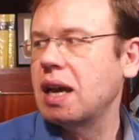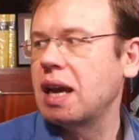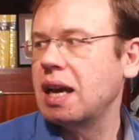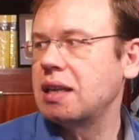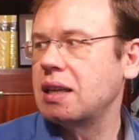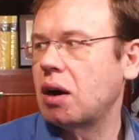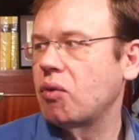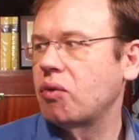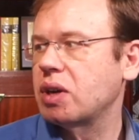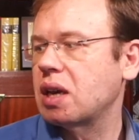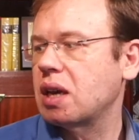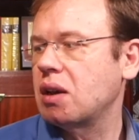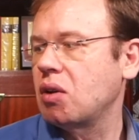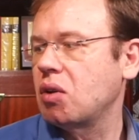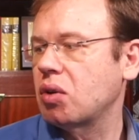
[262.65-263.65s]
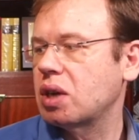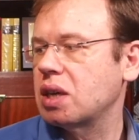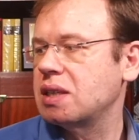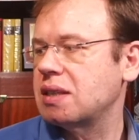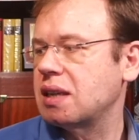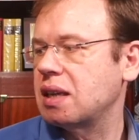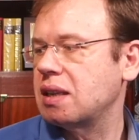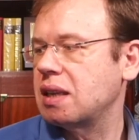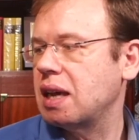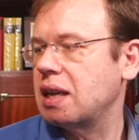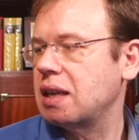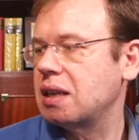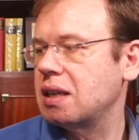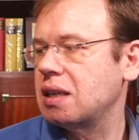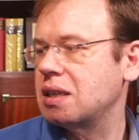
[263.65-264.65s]
and now we can look inside the
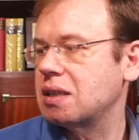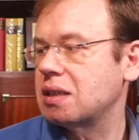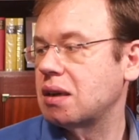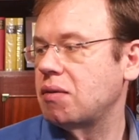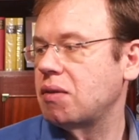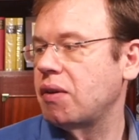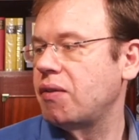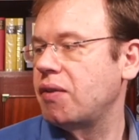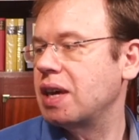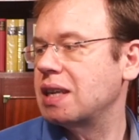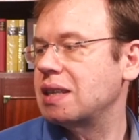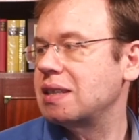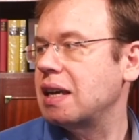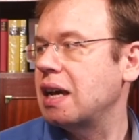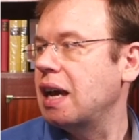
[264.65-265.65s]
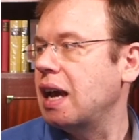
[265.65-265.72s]
head and discover things.